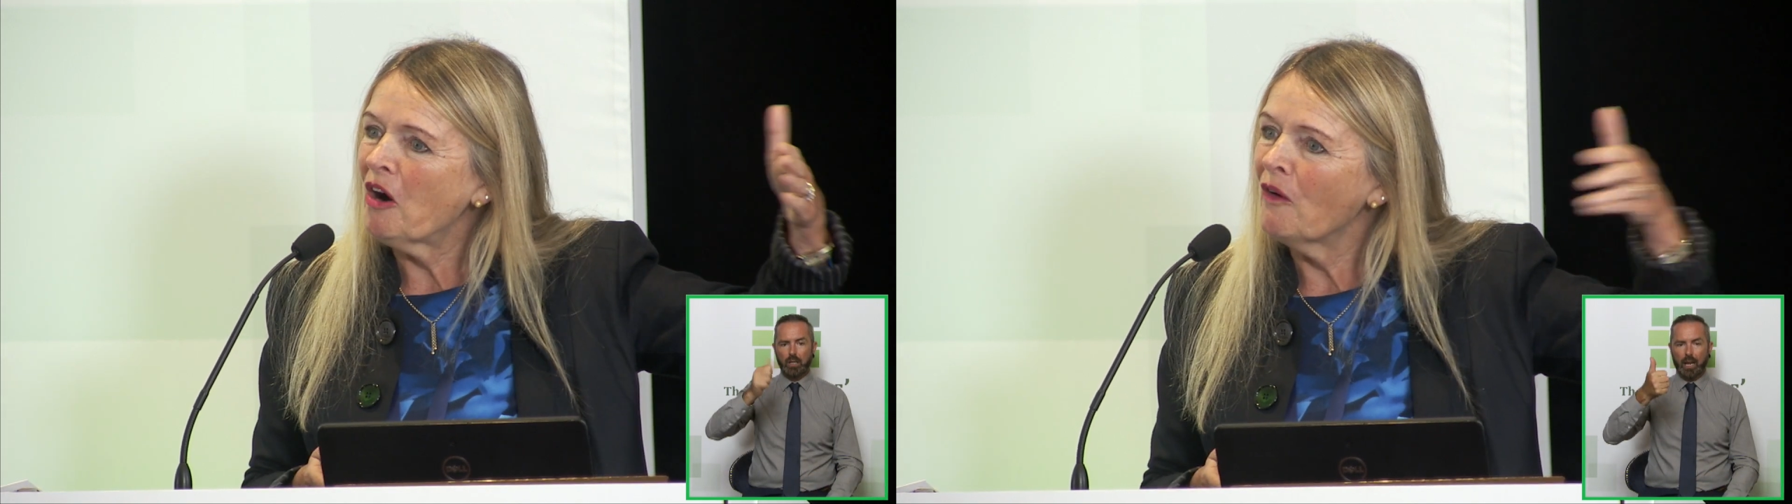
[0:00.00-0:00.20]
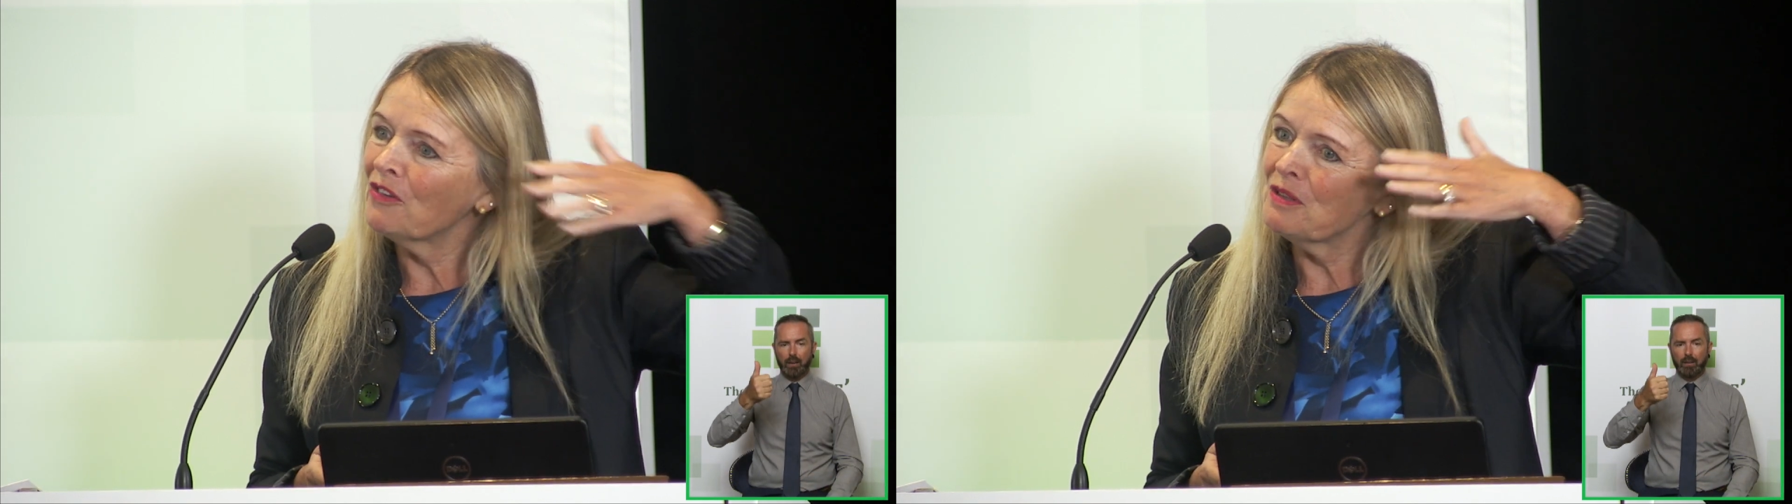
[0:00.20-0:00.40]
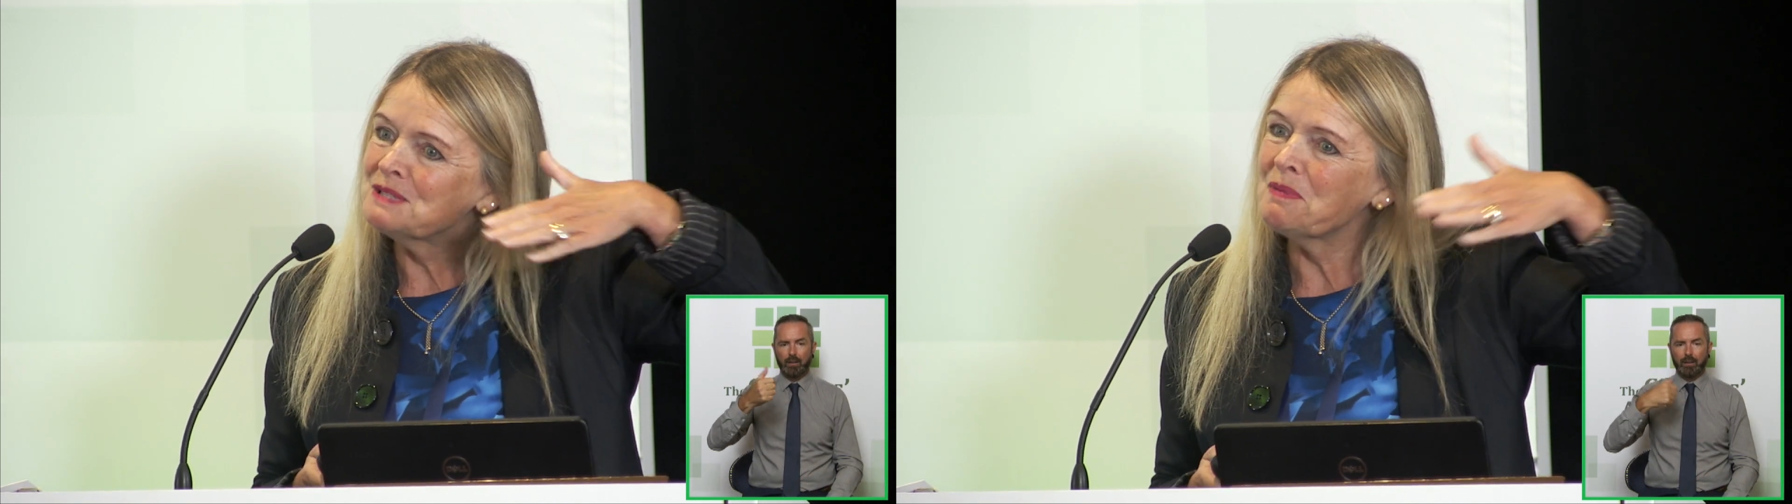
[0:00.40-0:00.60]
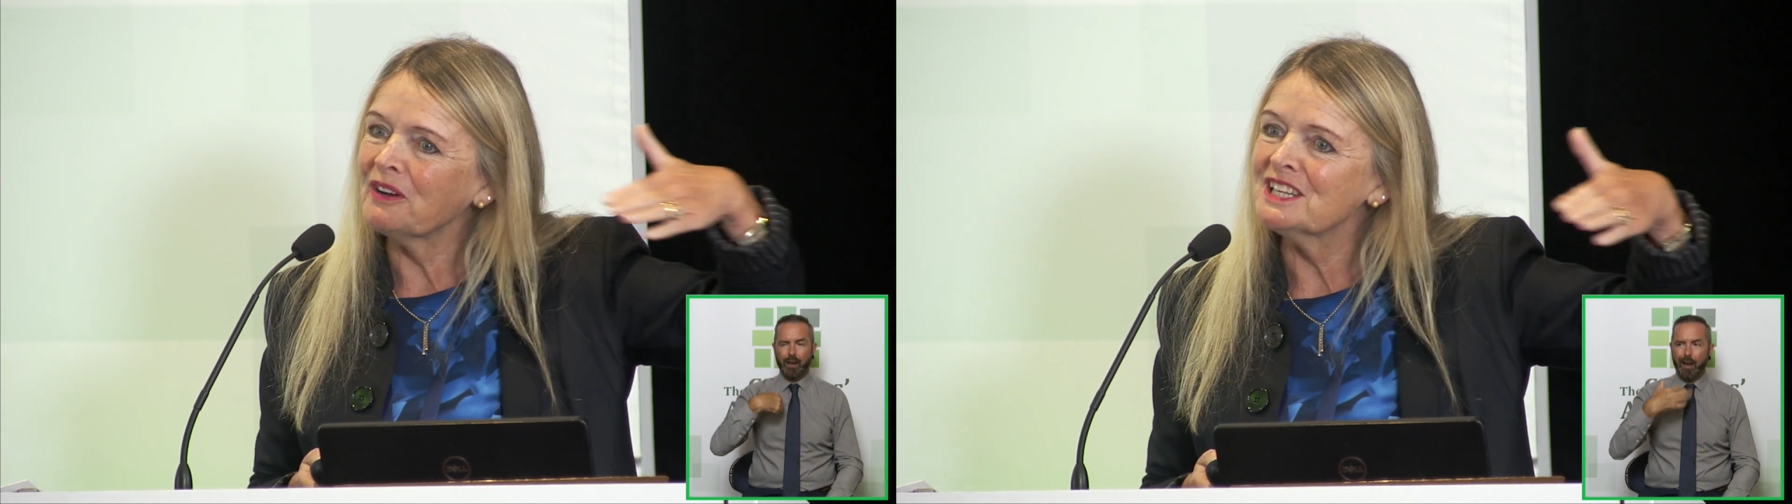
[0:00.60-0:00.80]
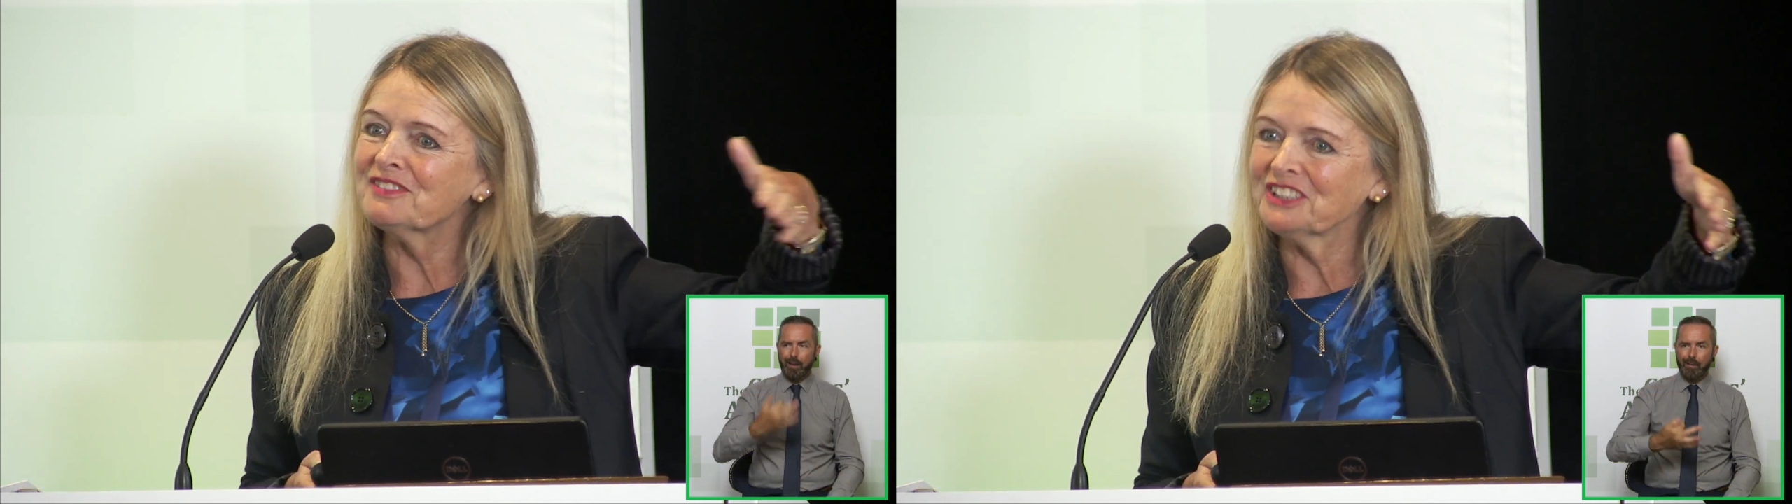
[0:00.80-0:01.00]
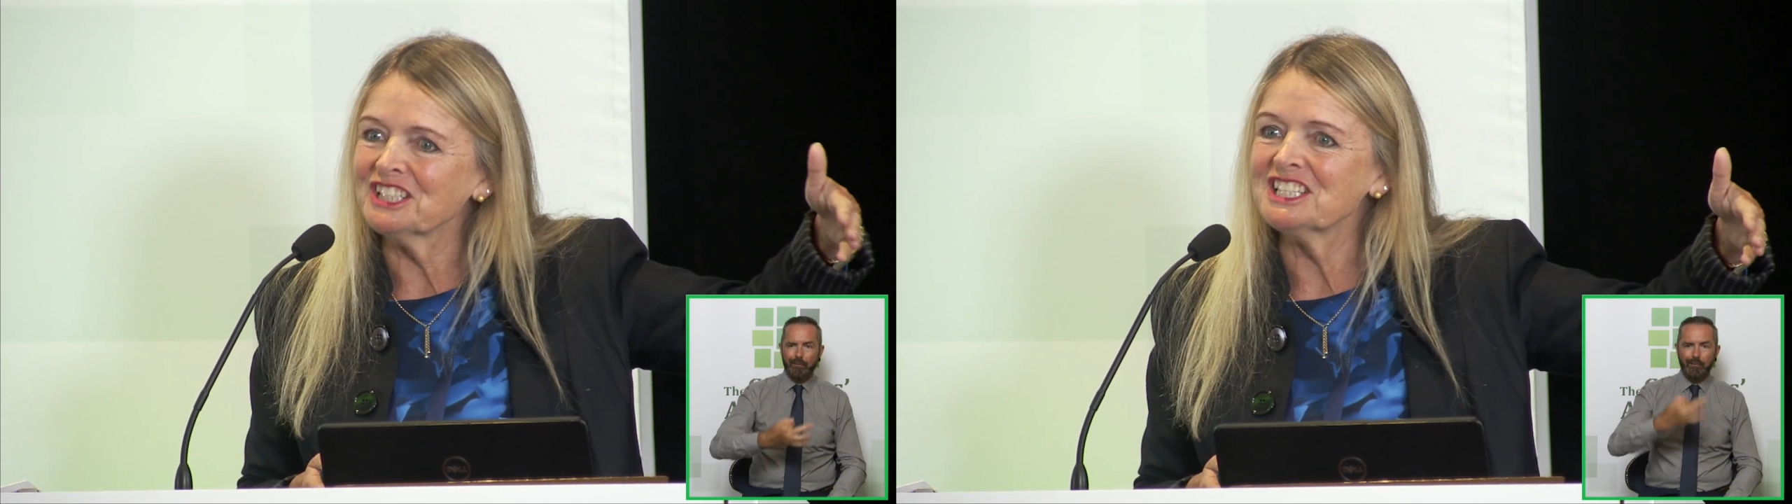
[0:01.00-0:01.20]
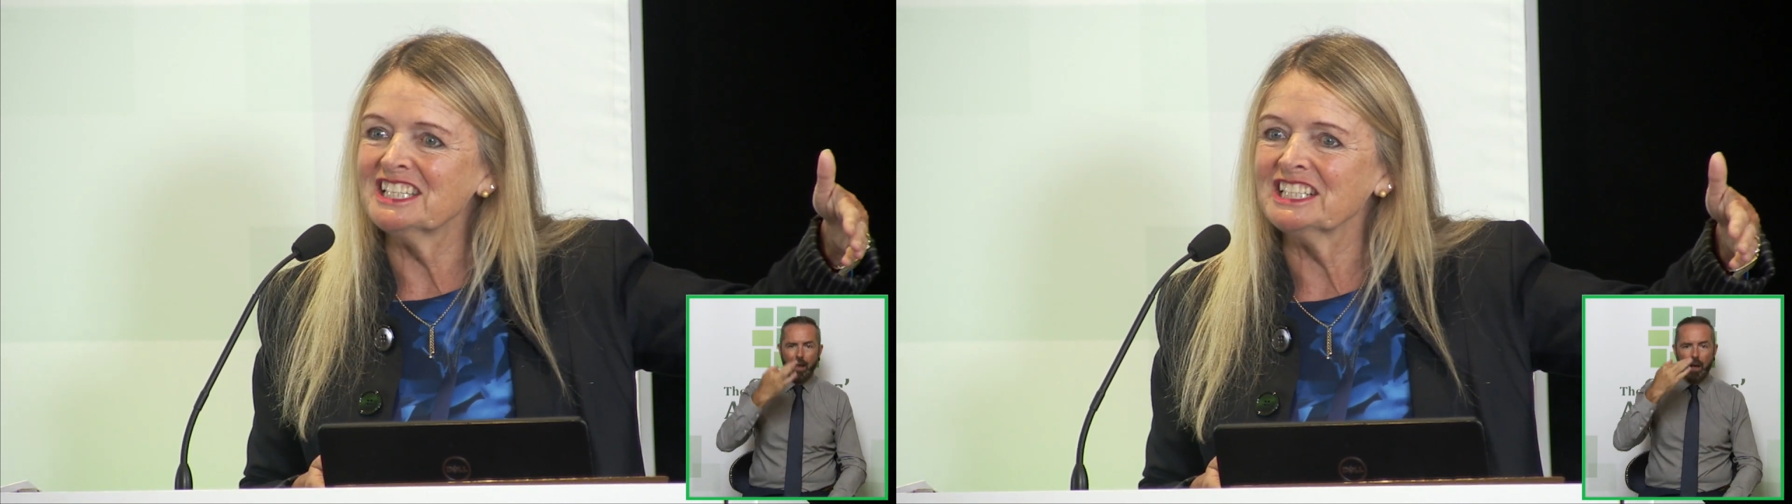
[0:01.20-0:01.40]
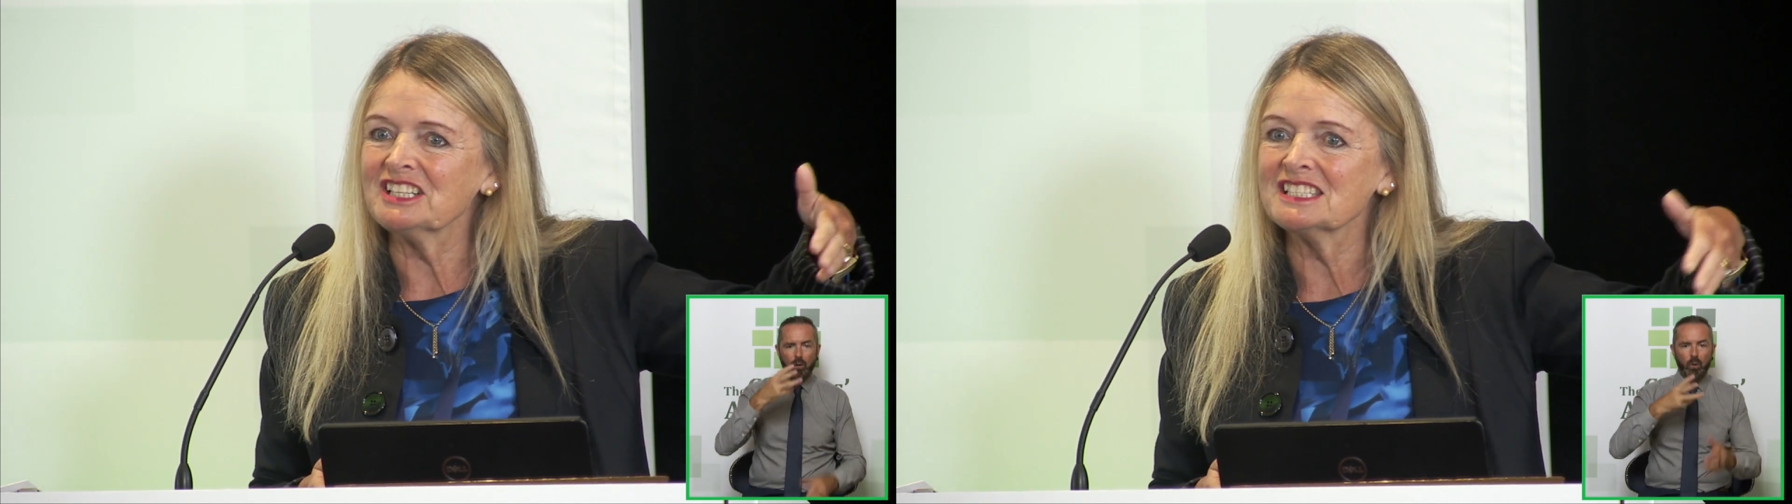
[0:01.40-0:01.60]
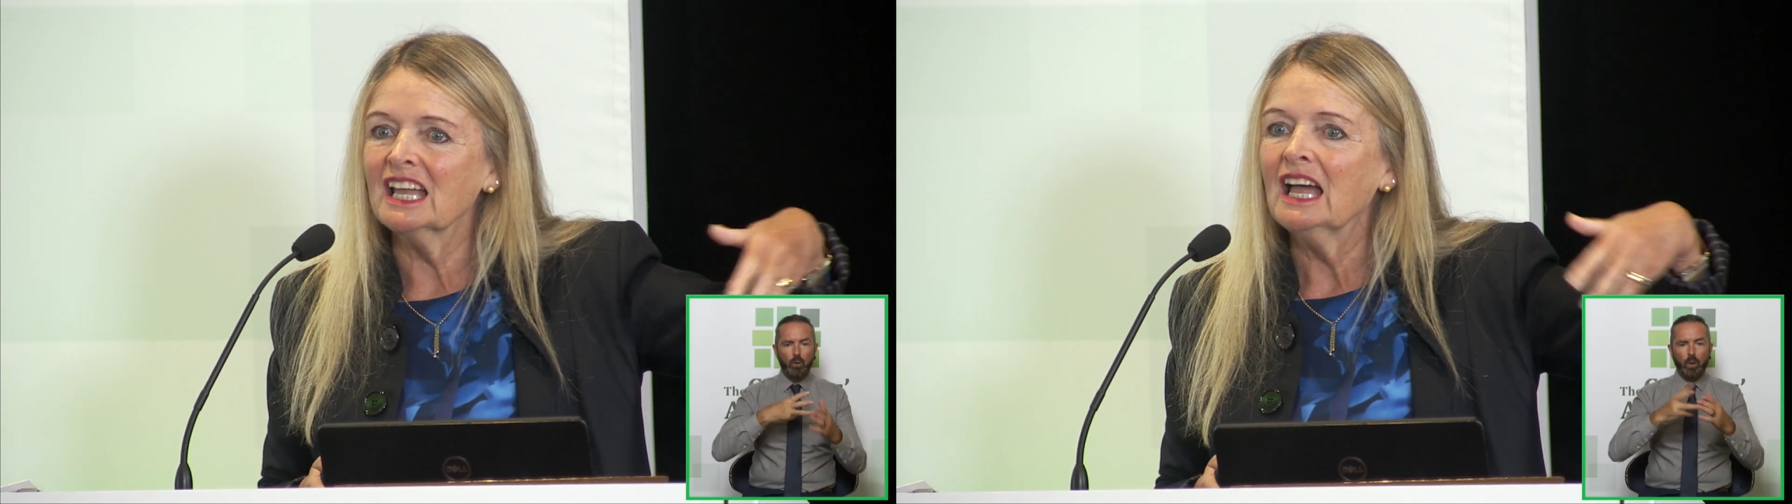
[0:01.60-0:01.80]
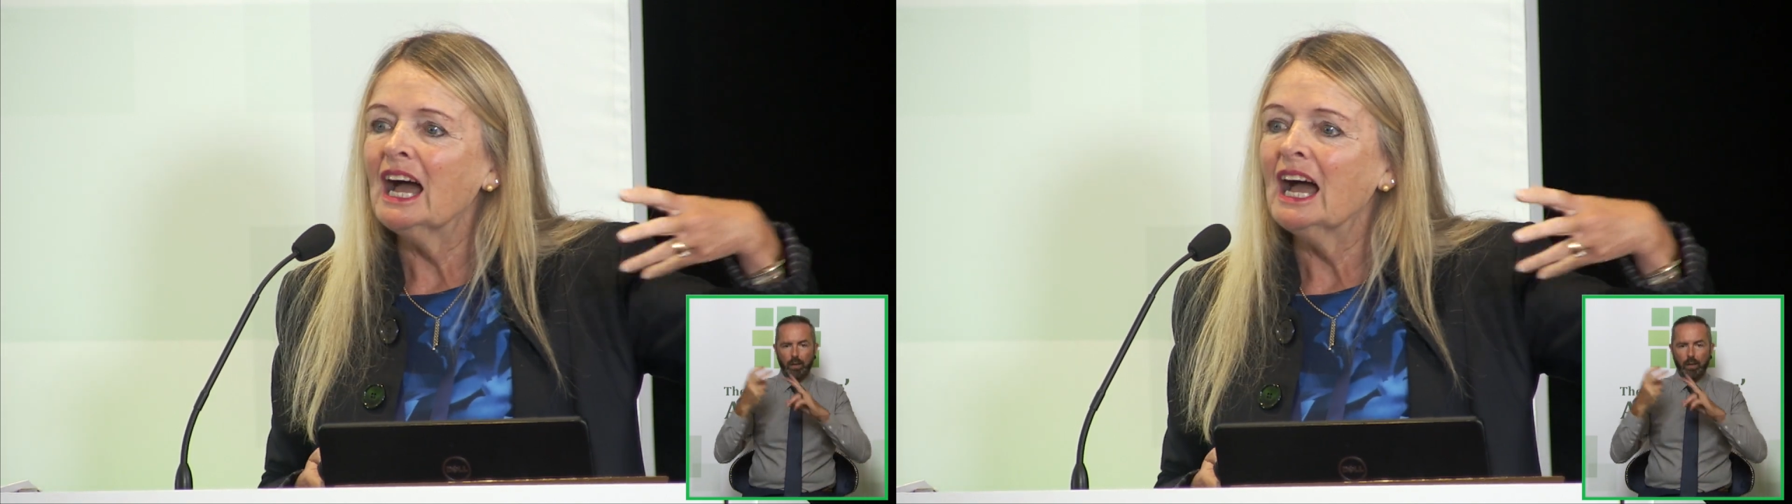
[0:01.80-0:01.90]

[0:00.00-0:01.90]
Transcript: over this period of 30 years.